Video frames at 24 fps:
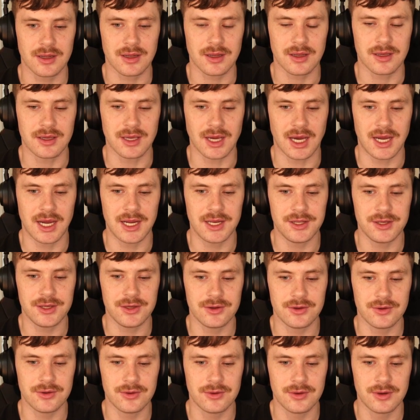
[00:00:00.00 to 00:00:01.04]
guide
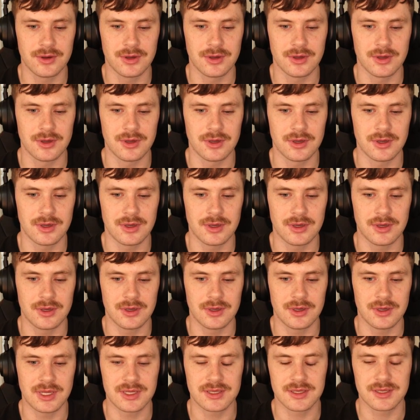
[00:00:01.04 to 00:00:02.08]
you
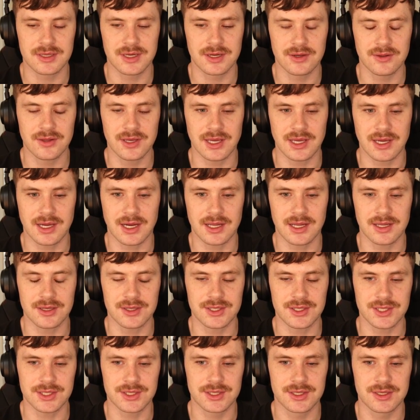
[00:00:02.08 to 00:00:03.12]
necessarily. It kind of
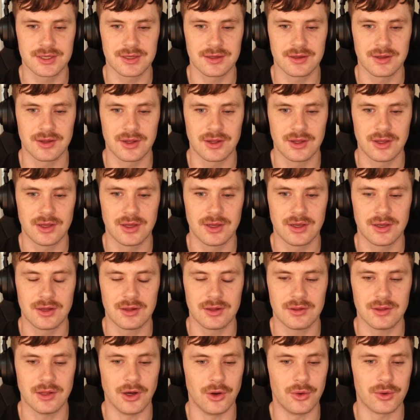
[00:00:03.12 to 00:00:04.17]
just
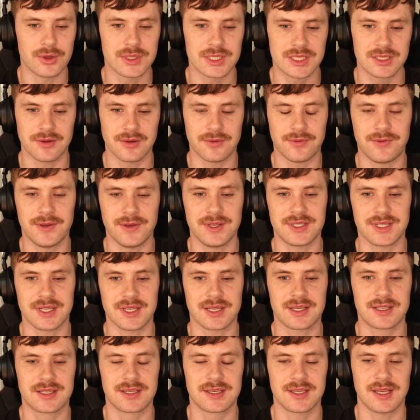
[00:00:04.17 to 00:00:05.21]
lowers the
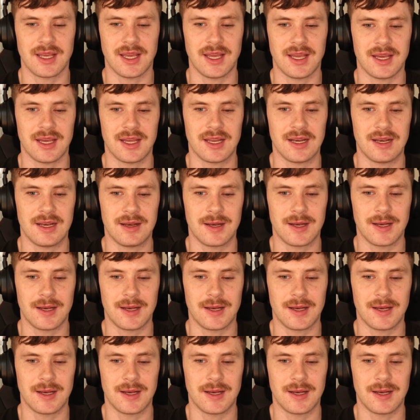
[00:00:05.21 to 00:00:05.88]
physics, and